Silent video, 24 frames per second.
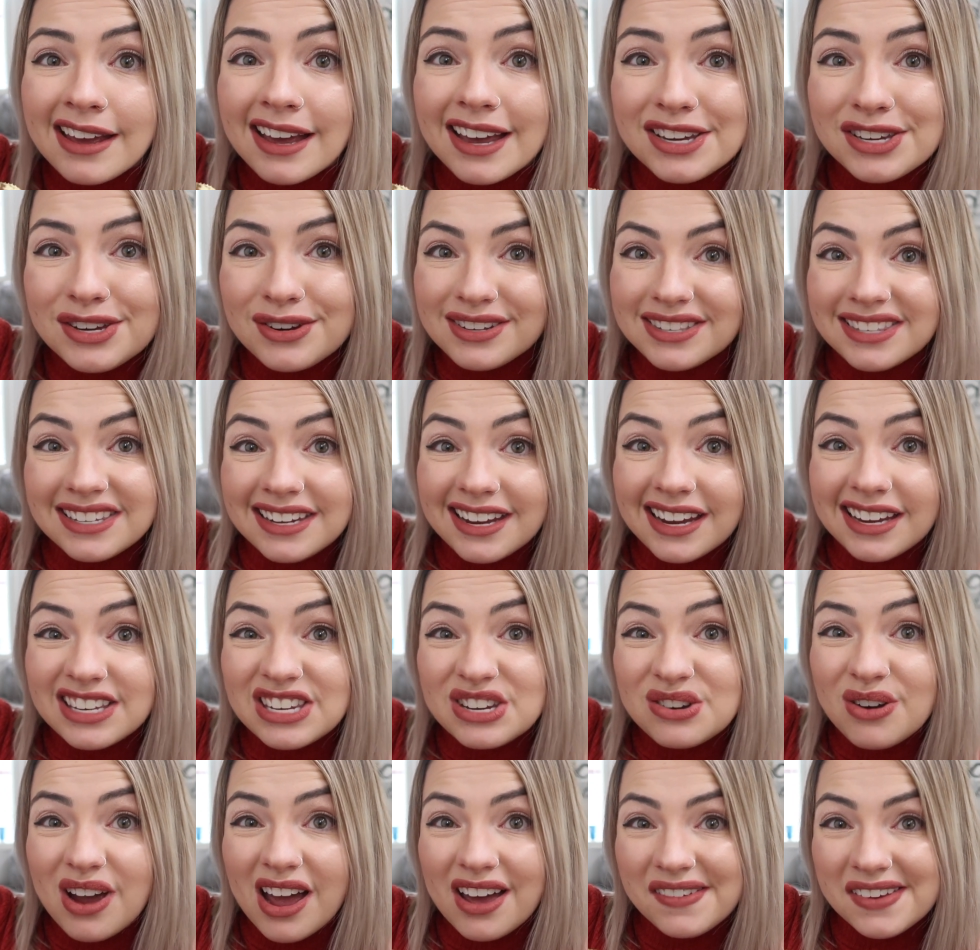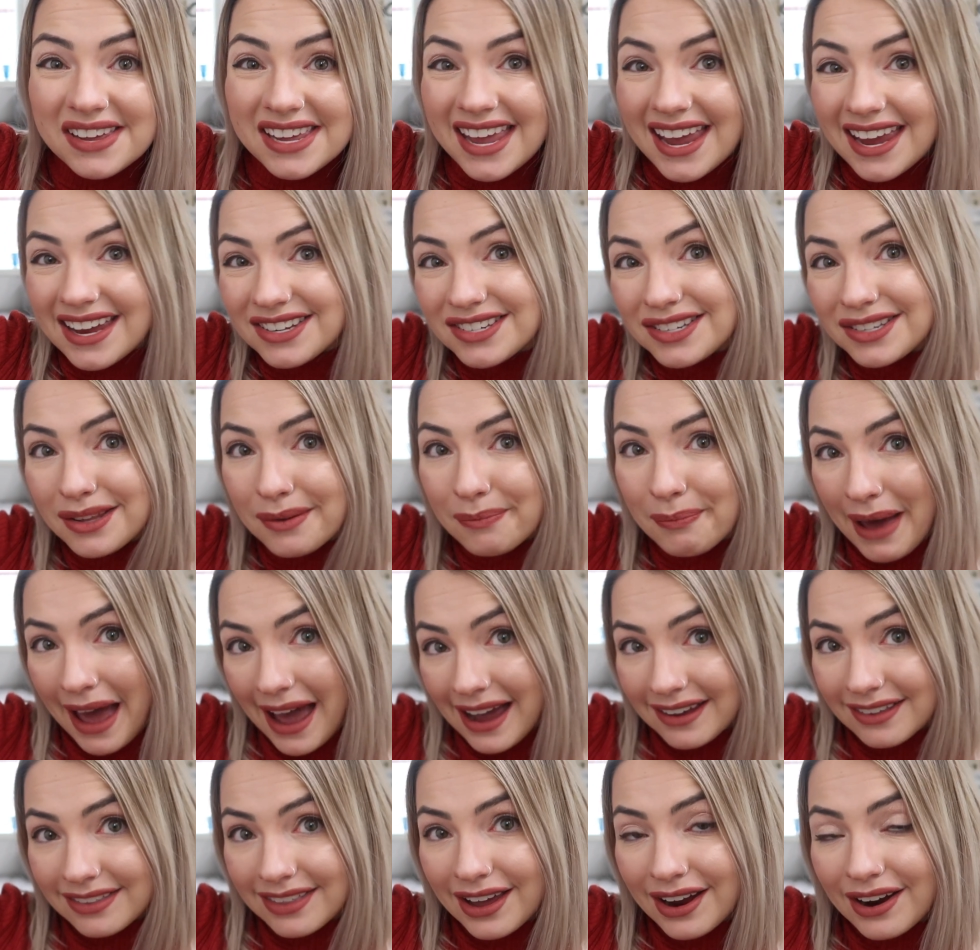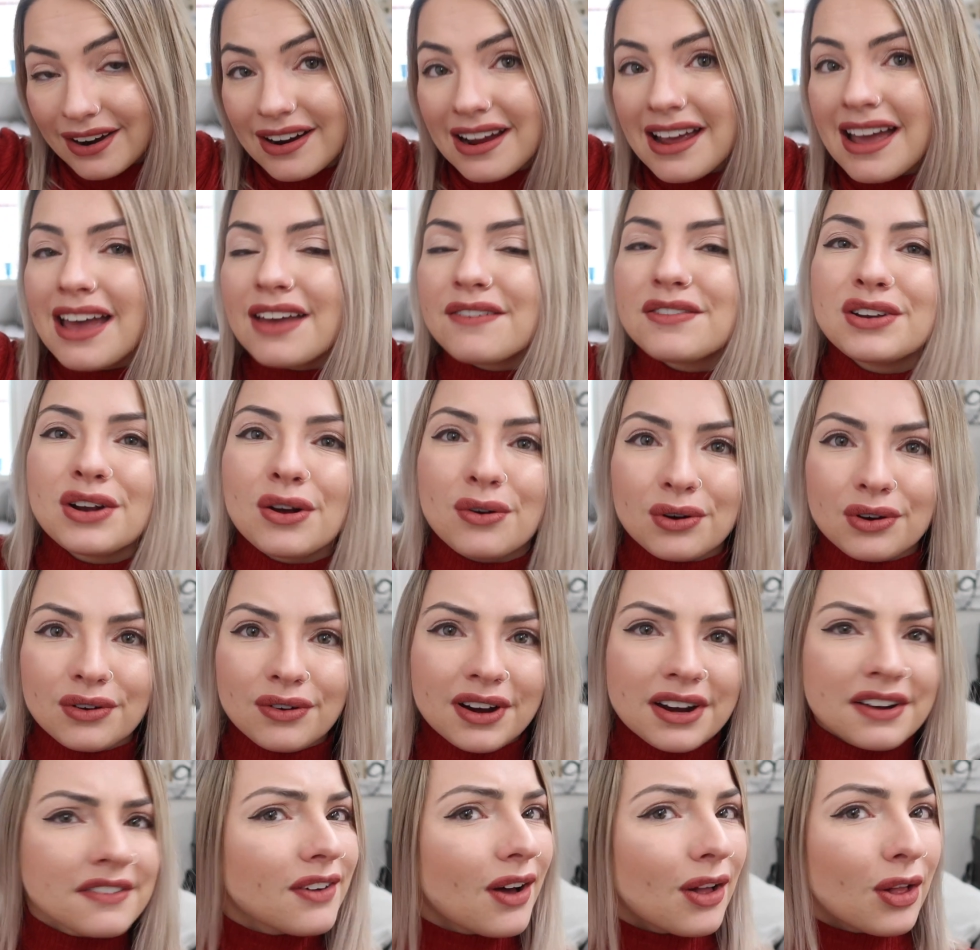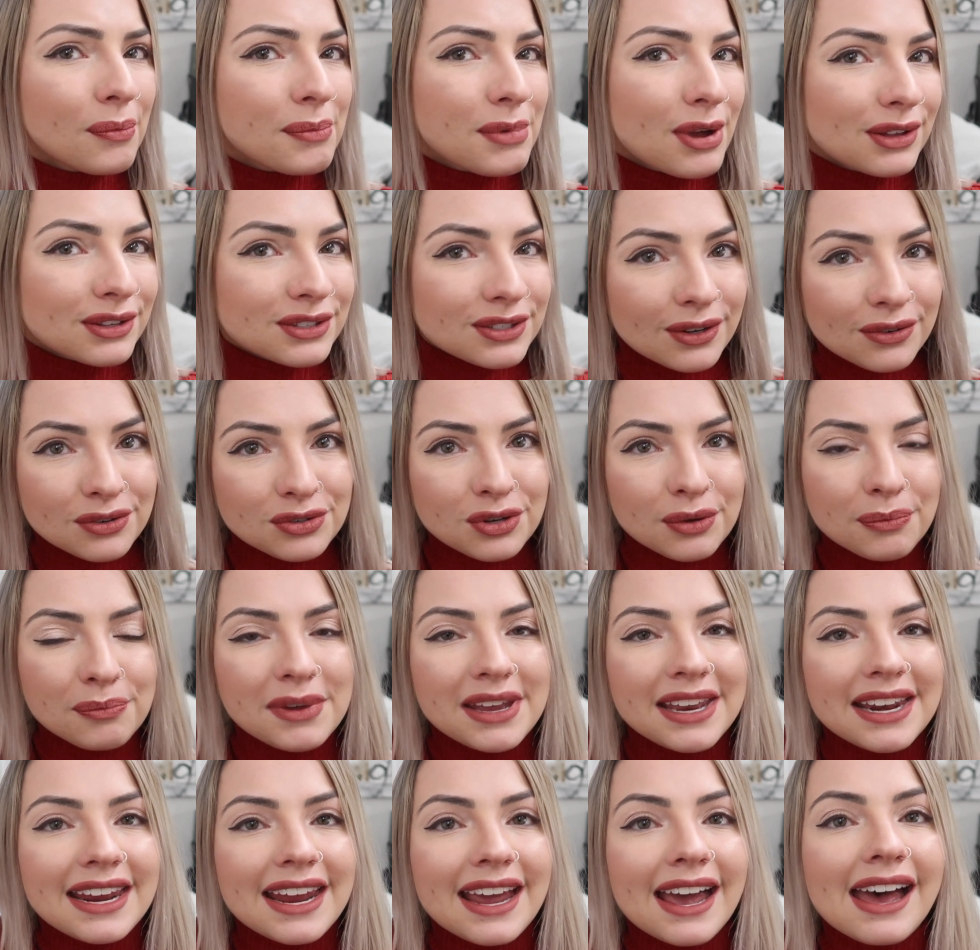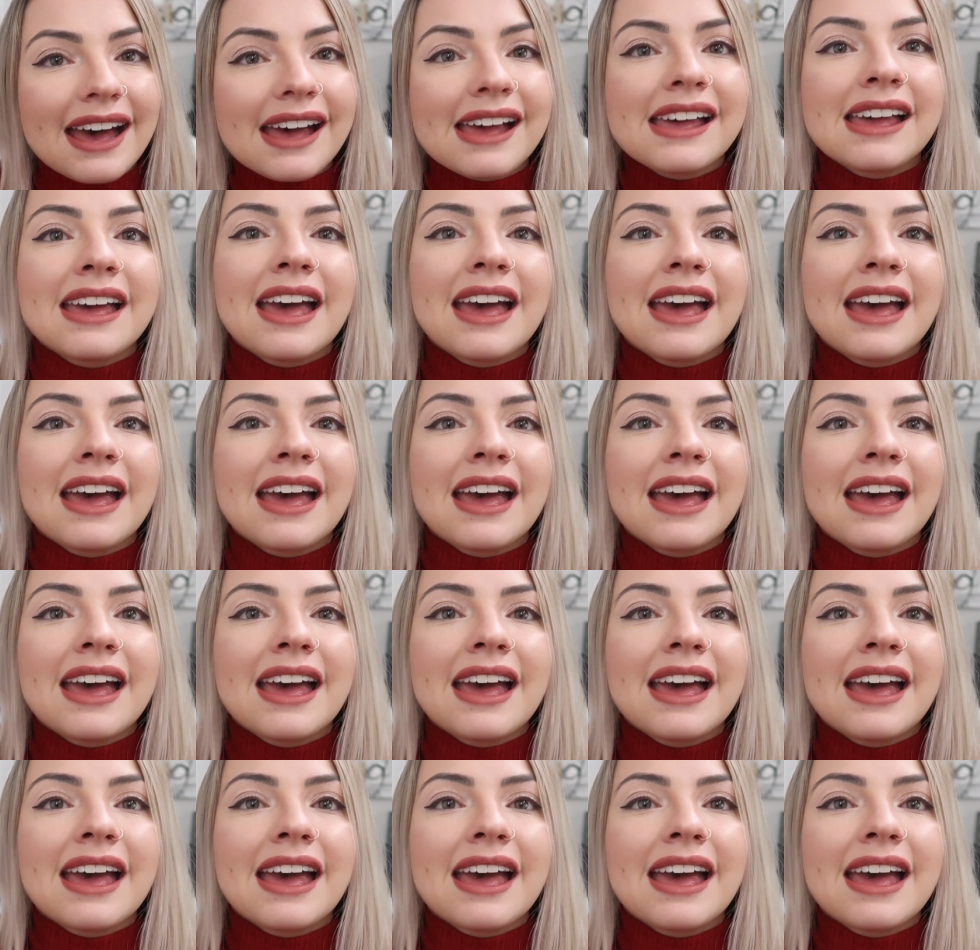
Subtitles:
As you can see, I do have a cage in the back there. If you don't already follow me on social media,